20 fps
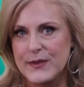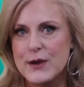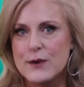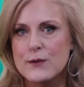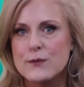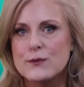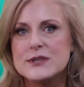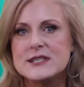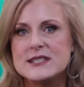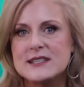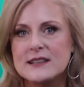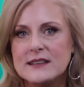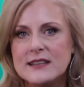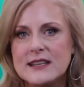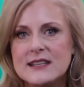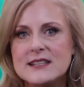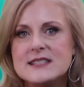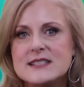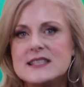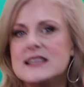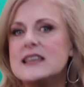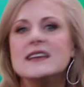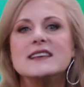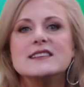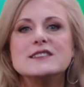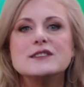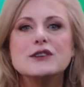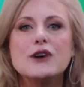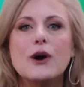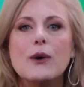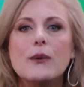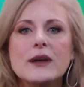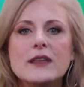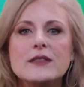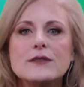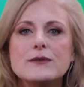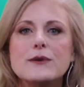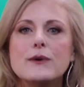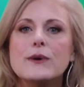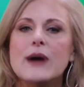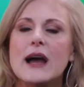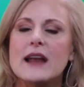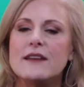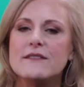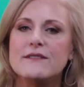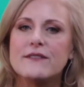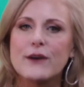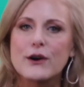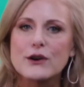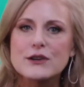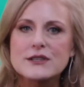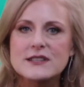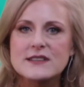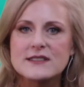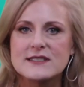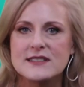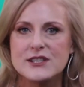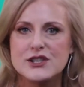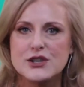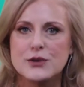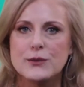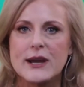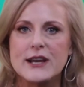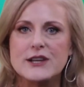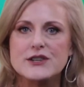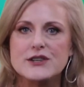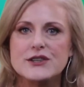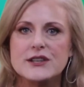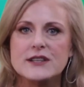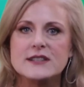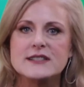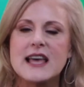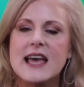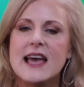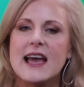Resiliency is going through adverse situations